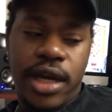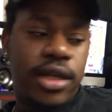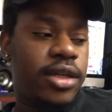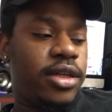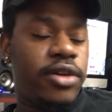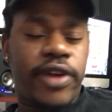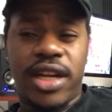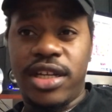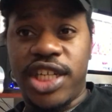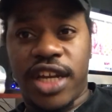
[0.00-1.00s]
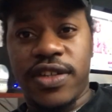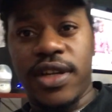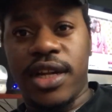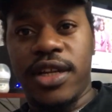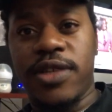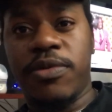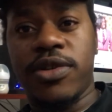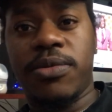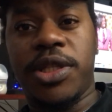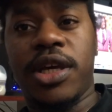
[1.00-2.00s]
that the regular injection that they're
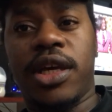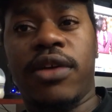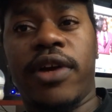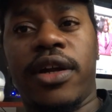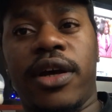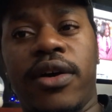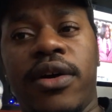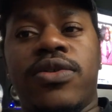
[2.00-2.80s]
supposed to be taking right now.